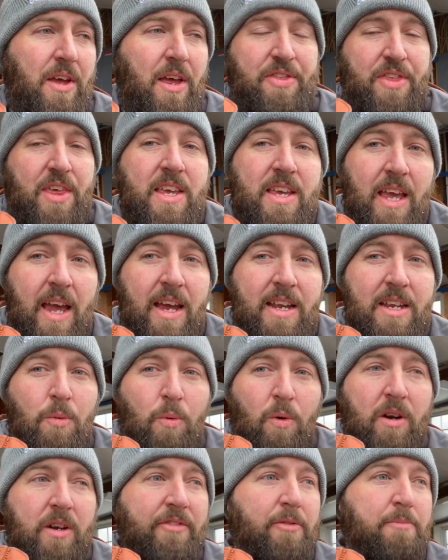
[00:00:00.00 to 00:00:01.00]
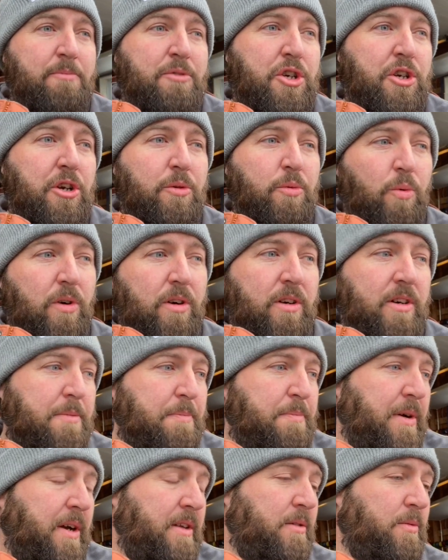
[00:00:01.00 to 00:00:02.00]
I think any one of them should work,
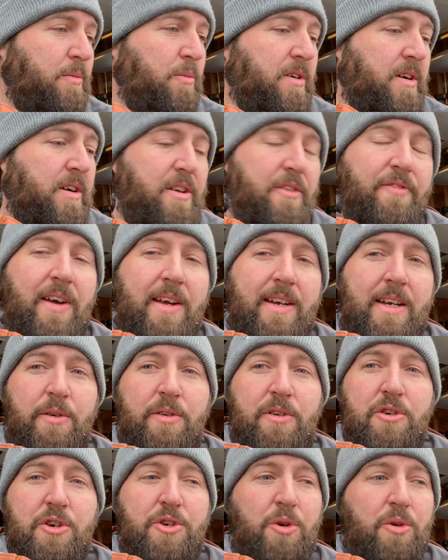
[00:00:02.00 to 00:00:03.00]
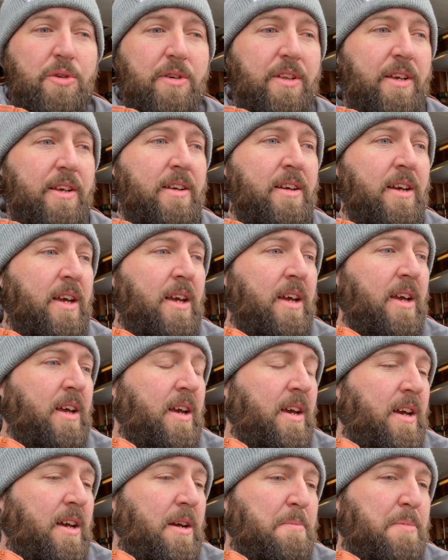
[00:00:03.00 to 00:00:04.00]
but we're gonna find out here shortly.
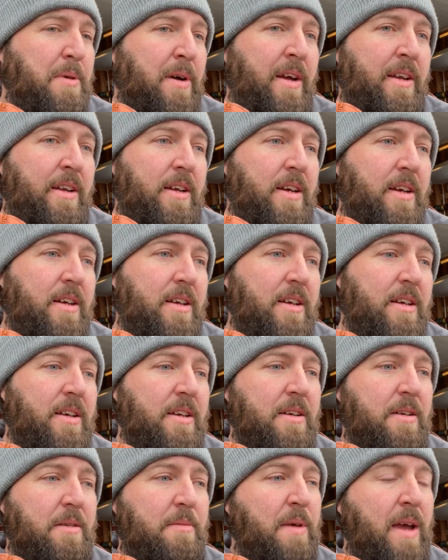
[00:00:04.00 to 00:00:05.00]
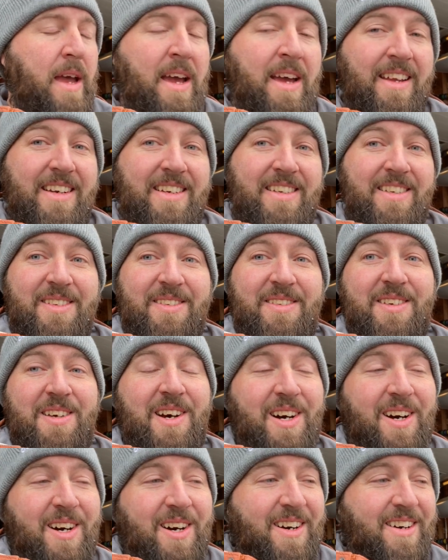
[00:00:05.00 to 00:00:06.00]
But man, this
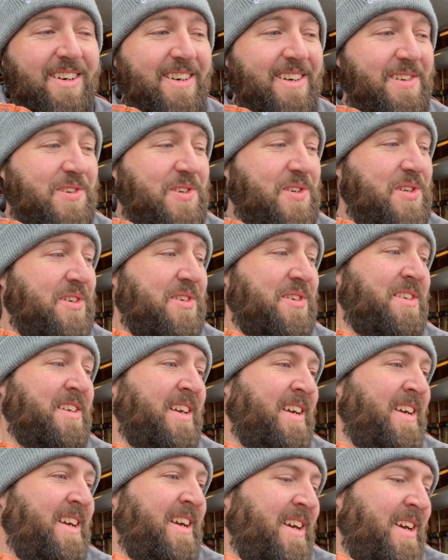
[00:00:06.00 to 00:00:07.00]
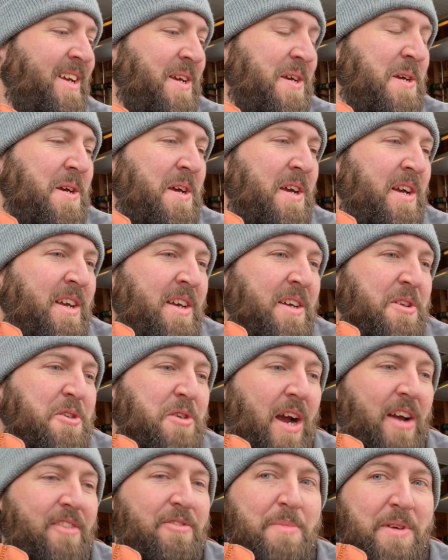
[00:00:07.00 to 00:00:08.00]
car is just
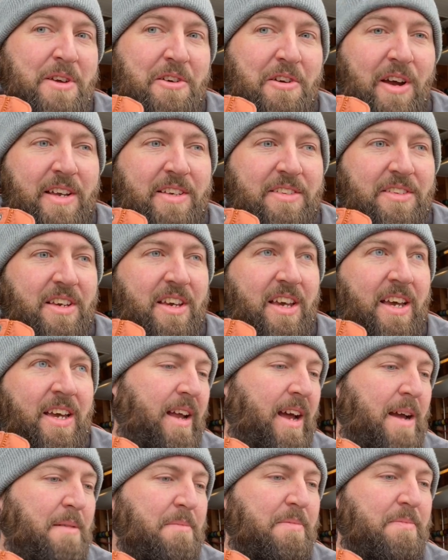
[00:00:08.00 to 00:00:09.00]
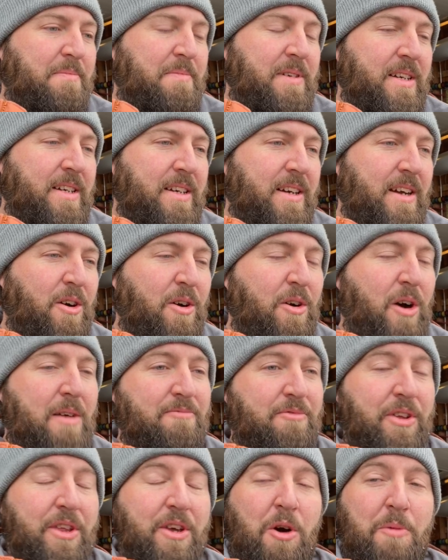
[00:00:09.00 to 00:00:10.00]
driving me crazy. I'm
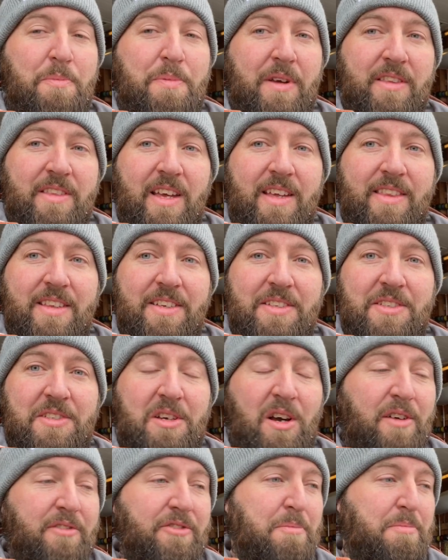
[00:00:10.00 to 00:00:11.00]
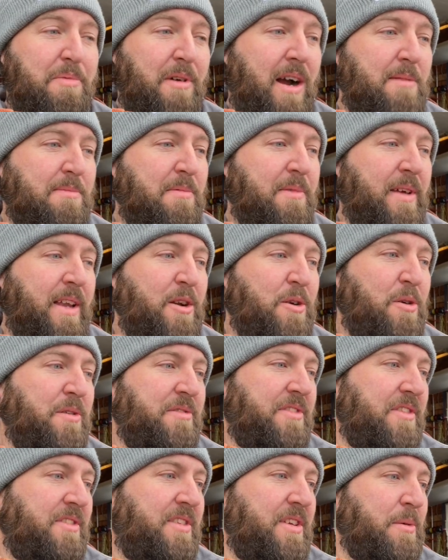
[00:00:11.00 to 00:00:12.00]
really hoping that this solves the problem and I don't
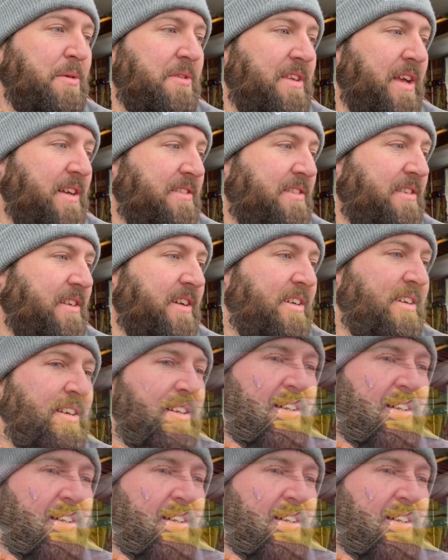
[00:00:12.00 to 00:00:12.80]
have to deal with Tesla.